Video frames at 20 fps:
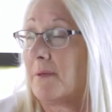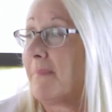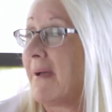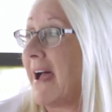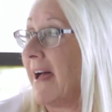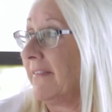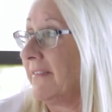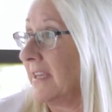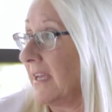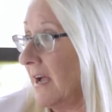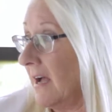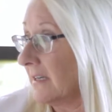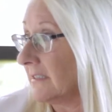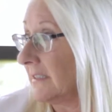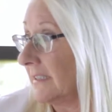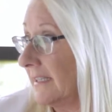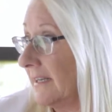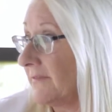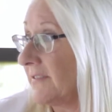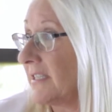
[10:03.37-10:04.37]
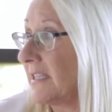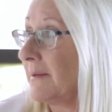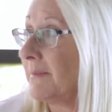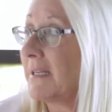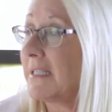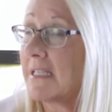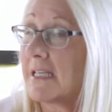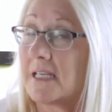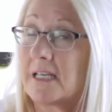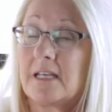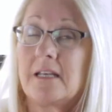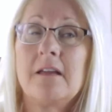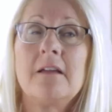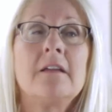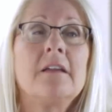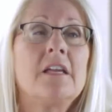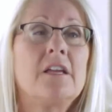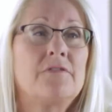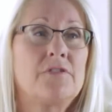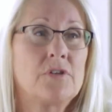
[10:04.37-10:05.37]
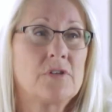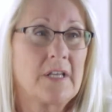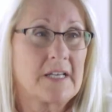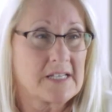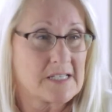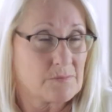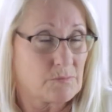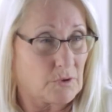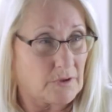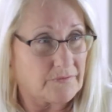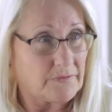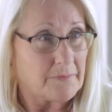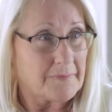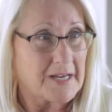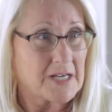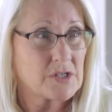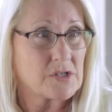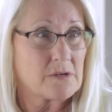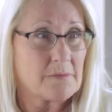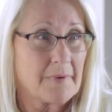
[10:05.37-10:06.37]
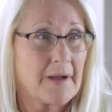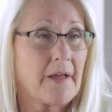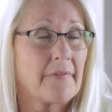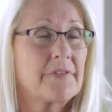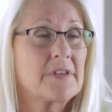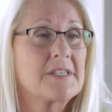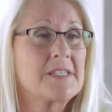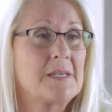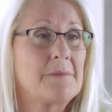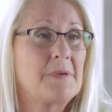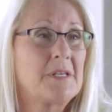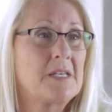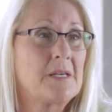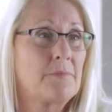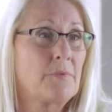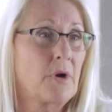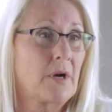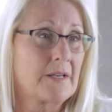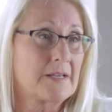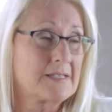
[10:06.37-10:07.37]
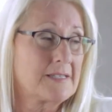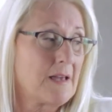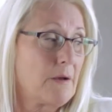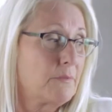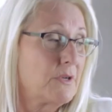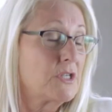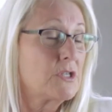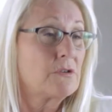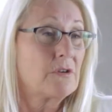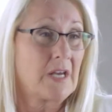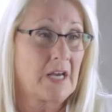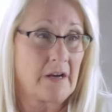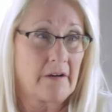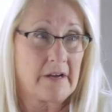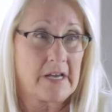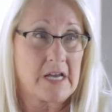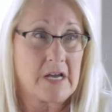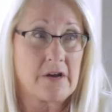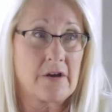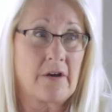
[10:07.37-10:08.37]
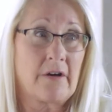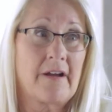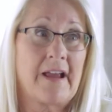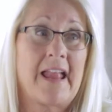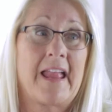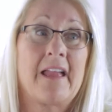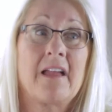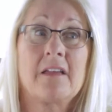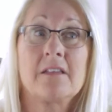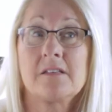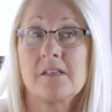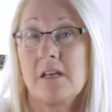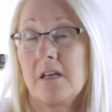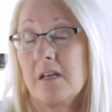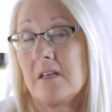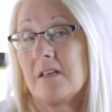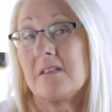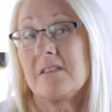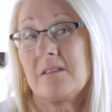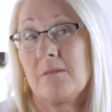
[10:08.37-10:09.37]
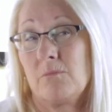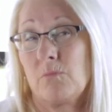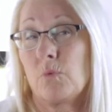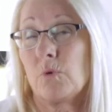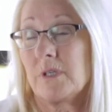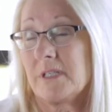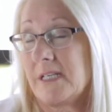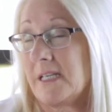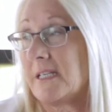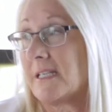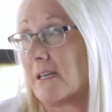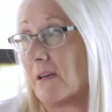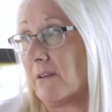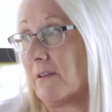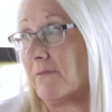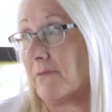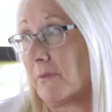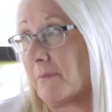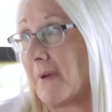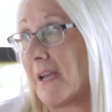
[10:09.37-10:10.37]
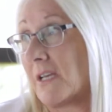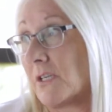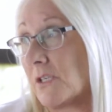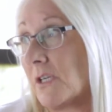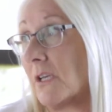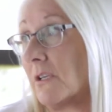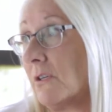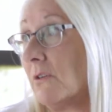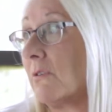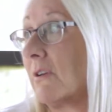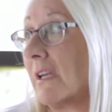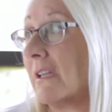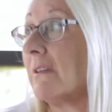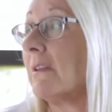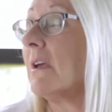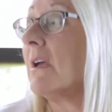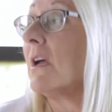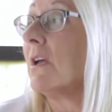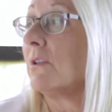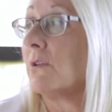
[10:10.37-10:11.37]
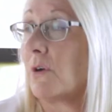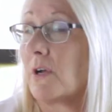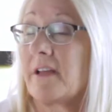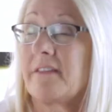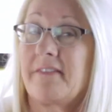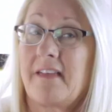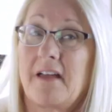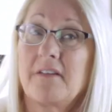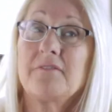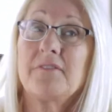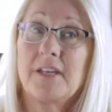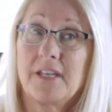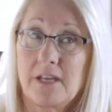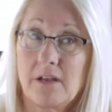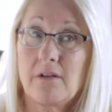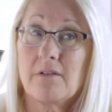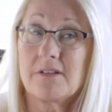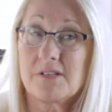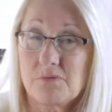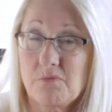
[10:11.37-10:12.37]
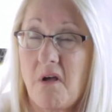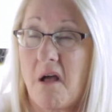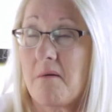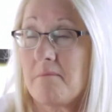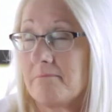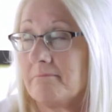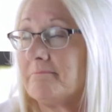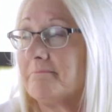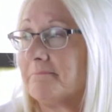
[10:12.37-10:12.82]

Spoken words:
the bad, the ugly of CBD. If you'd like some more information about the CBD products that we do carry here and some more detailed information, you can look at that video as well.